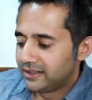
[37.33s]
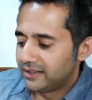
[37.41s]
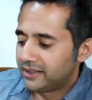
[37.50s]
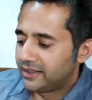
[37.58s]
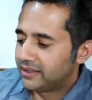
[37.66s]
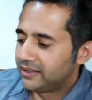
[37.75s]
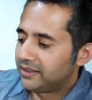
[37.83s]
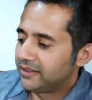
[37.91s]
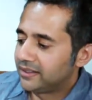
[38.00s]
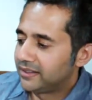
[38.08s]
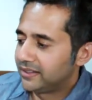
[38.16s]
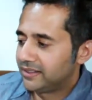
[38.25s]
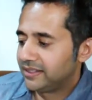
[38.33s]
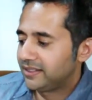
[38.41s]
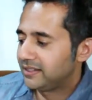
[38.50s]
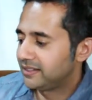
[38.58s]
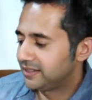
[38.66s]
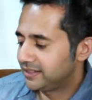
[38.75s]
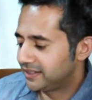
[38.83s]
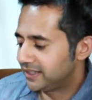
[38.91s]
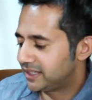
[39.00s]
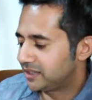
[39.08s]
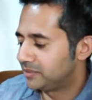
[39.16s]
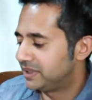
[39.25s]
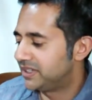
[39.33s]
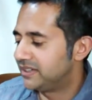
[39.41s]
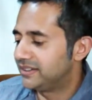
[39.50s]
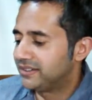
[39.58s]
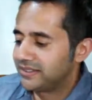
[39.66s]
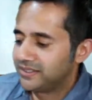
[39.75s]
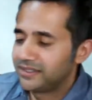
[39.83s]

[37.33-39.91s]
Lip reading: And they come in